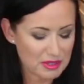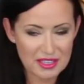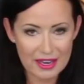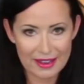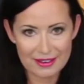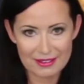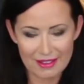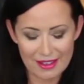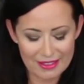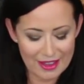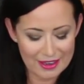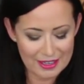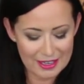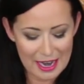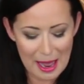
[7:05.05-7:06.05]
pretend that
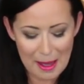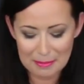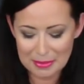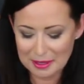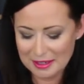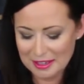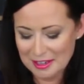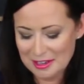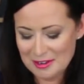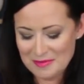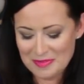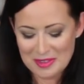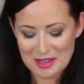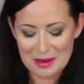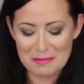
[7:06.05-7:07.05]
that didn't happen.
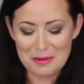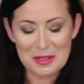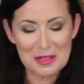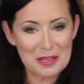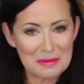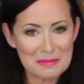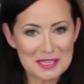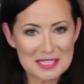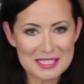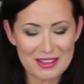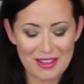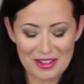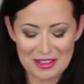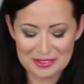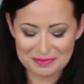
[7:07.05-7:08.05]
I'm gonna put a little bit of
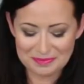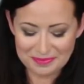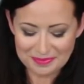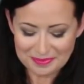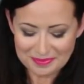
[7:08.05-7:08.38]
salt,